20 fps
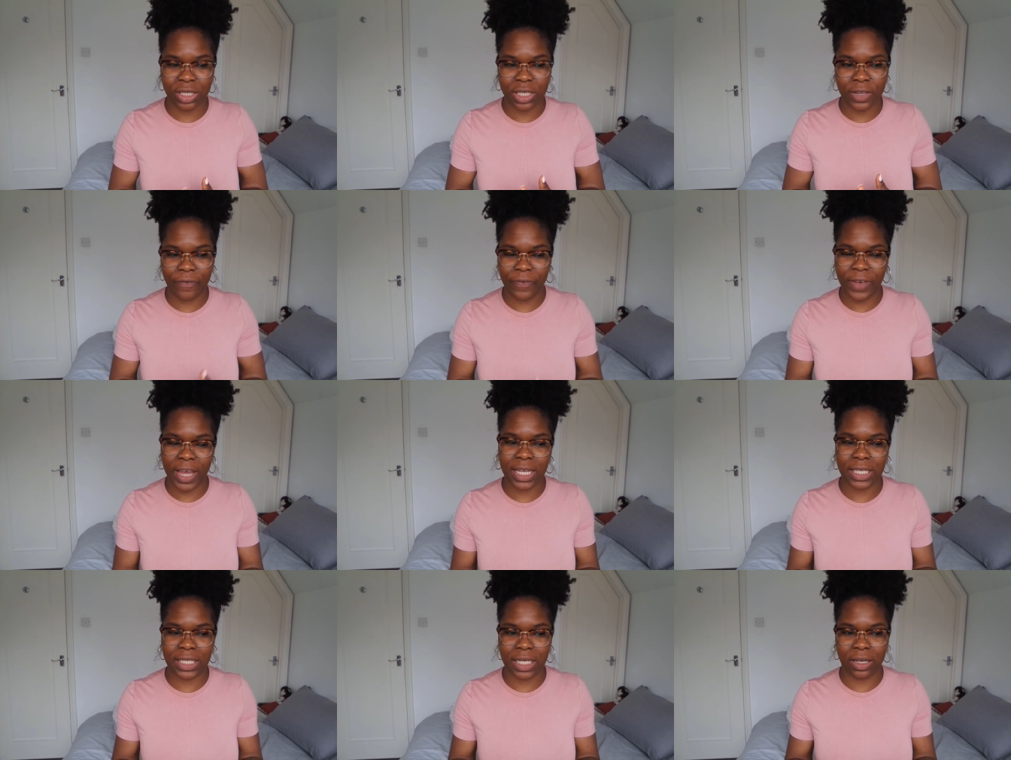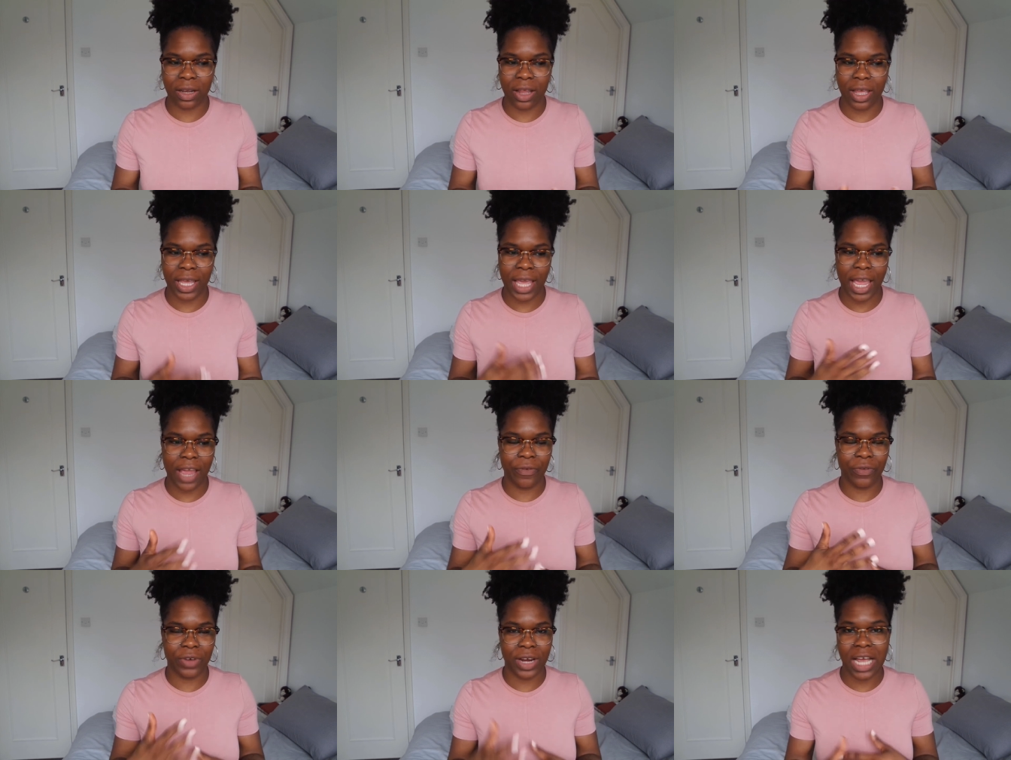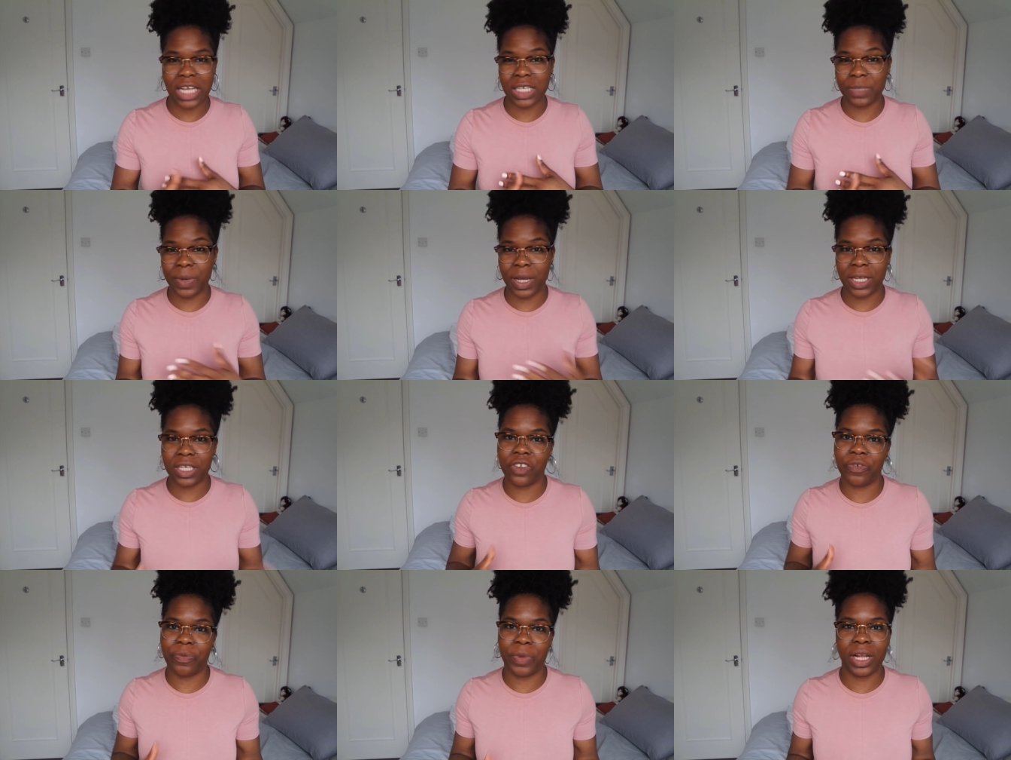it's affecting like every
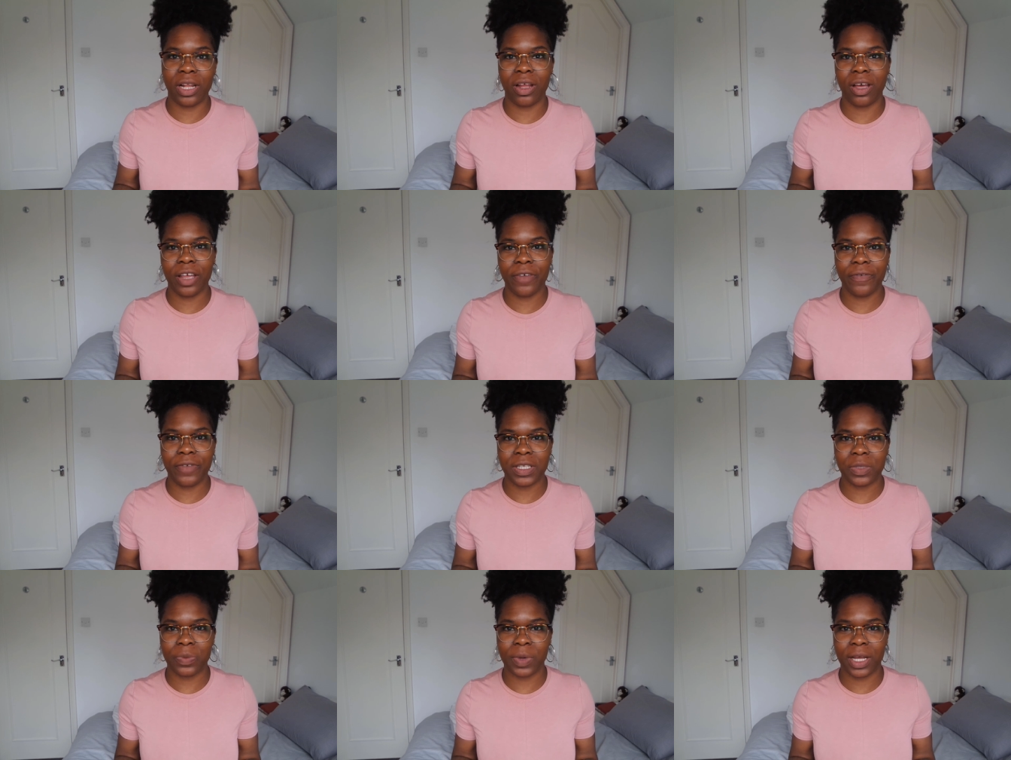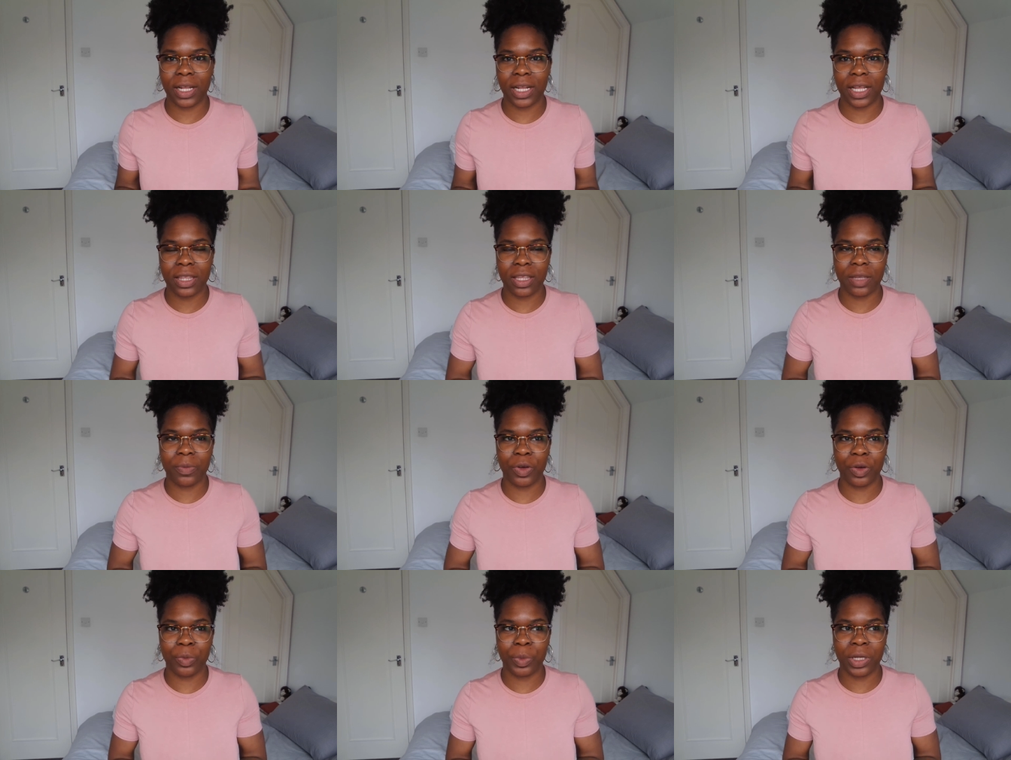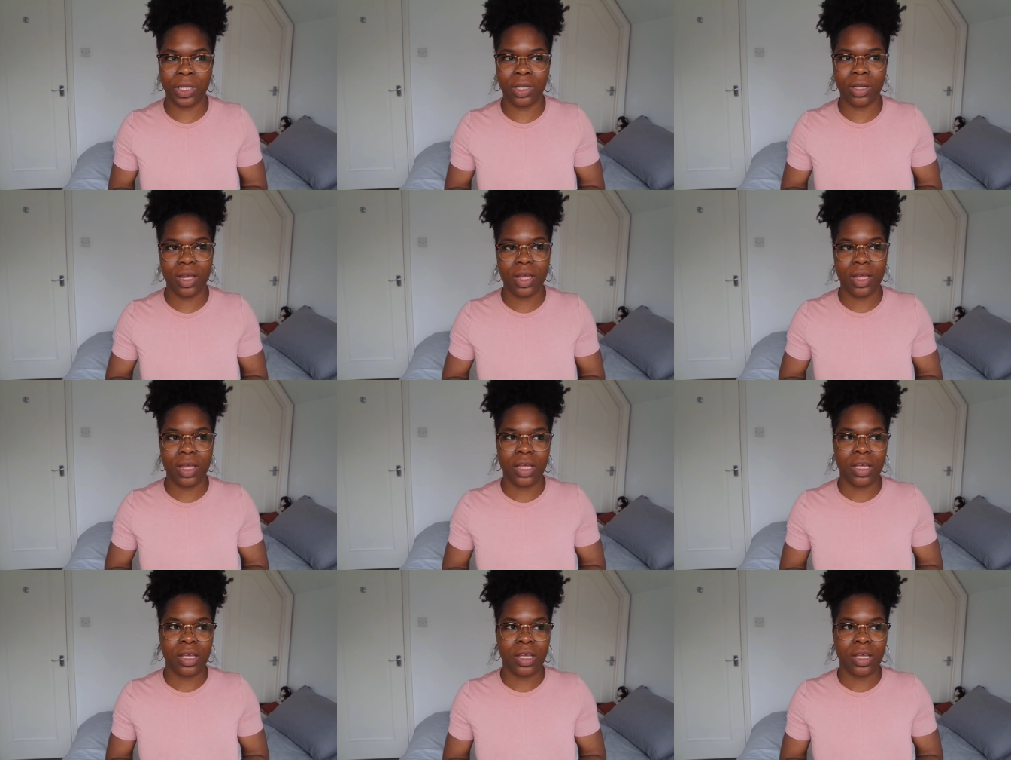aspect of my life as well at the moment